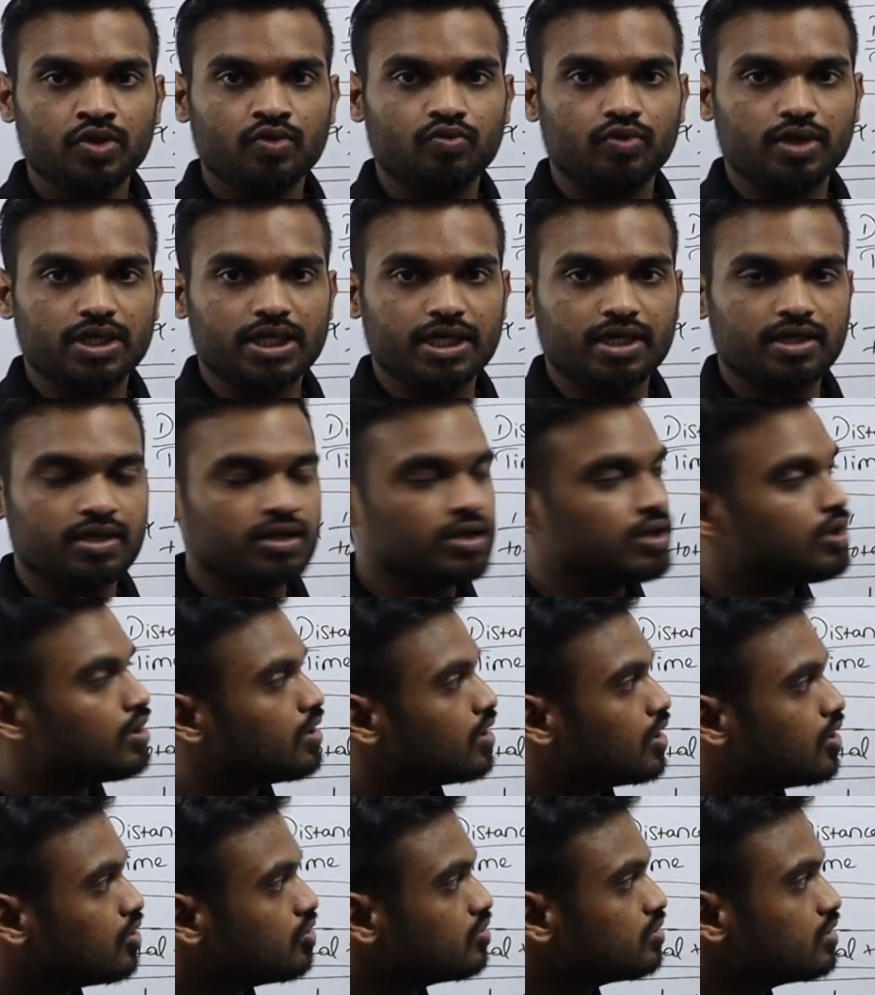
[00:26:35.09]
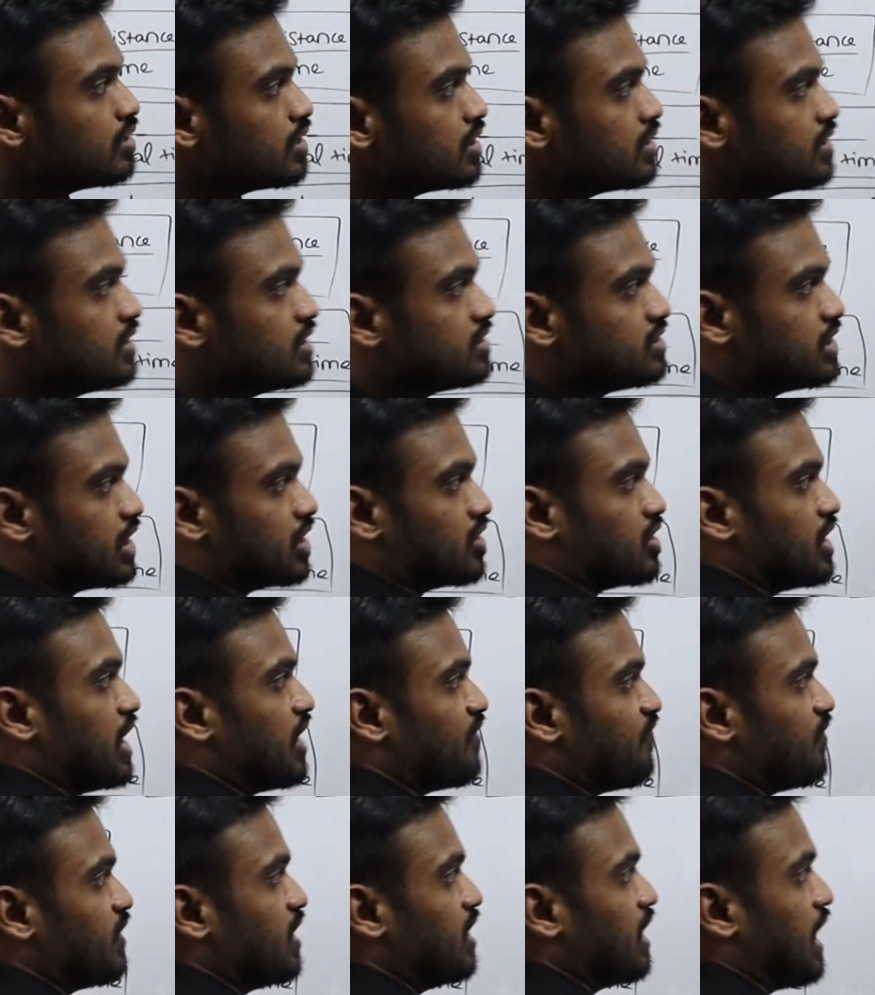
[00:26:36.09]
Okay, now this
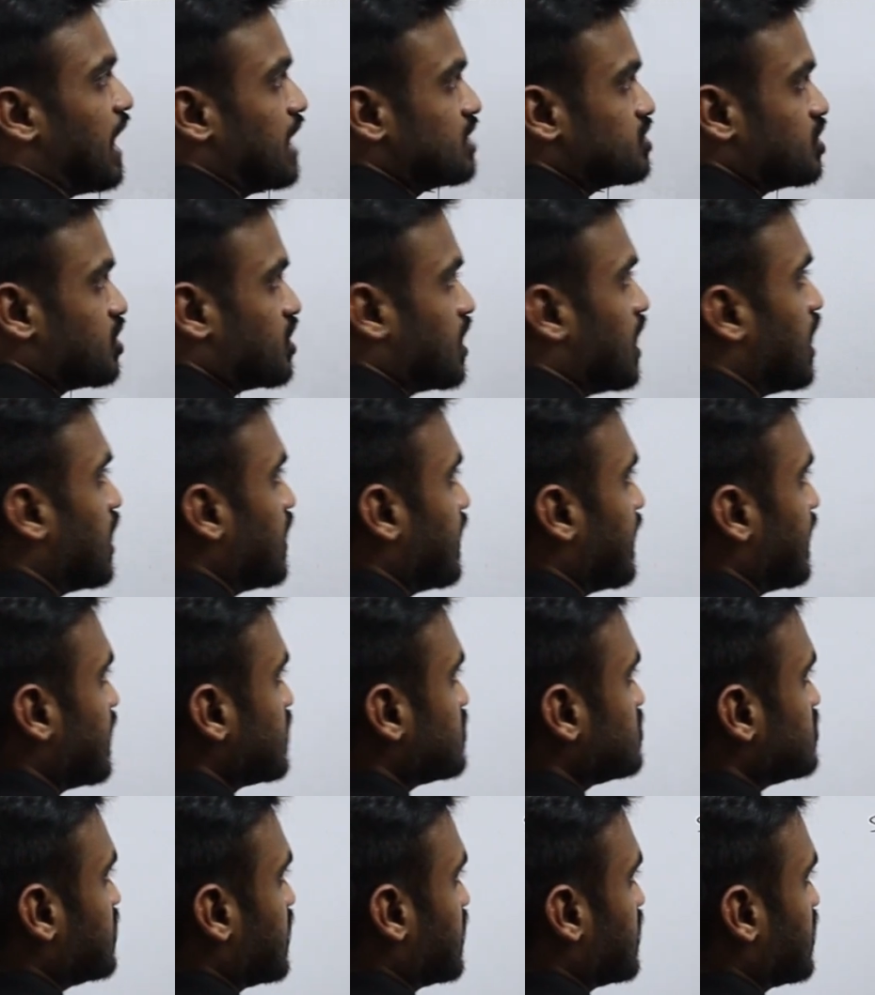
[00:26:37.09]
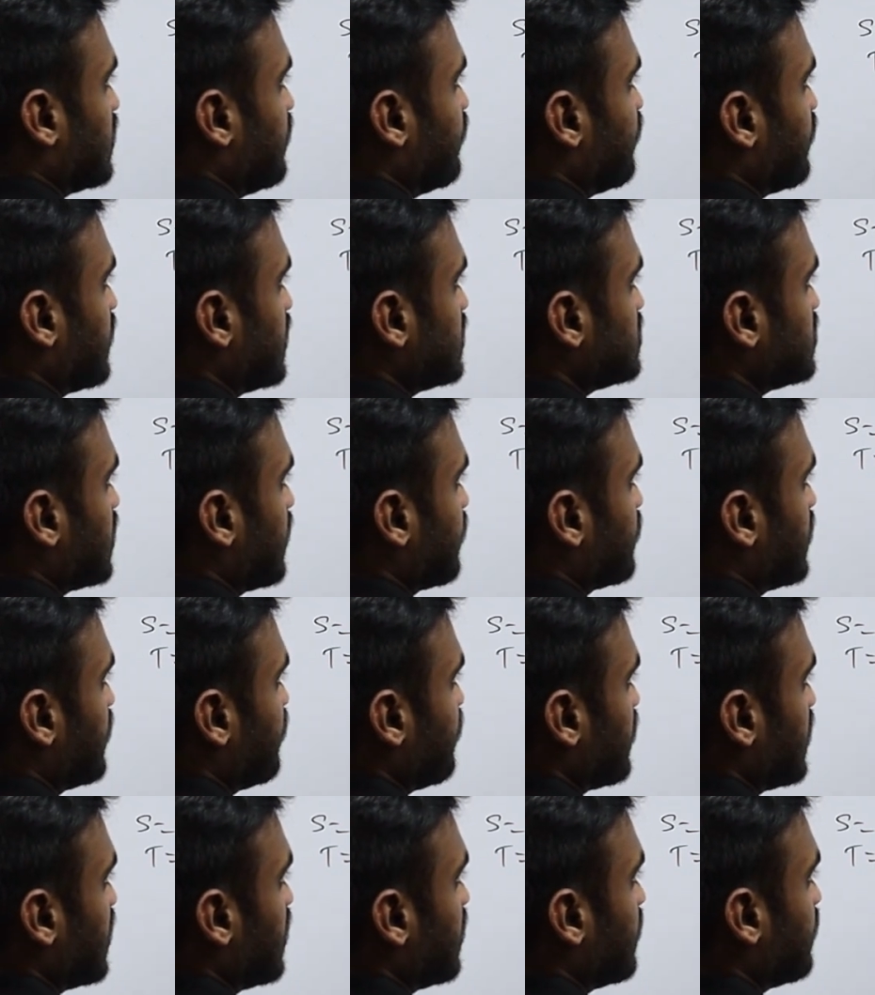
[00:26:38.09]
circular field also called as circumference of the
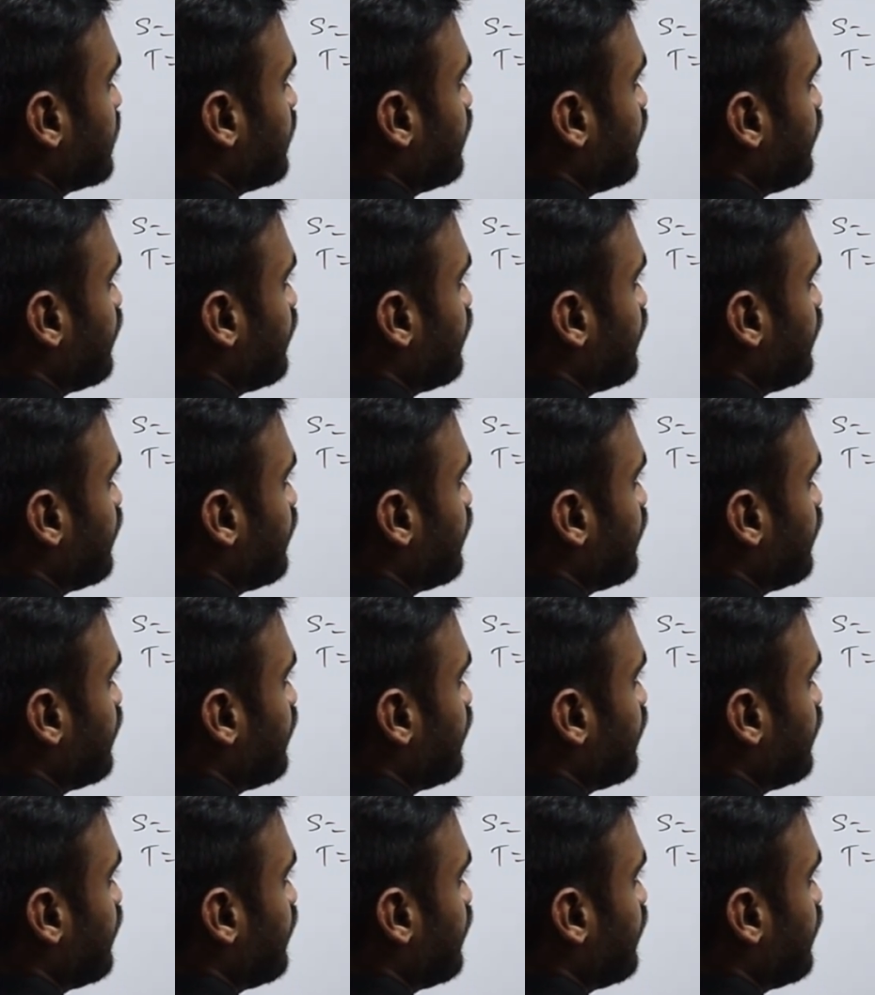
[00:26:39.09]
field.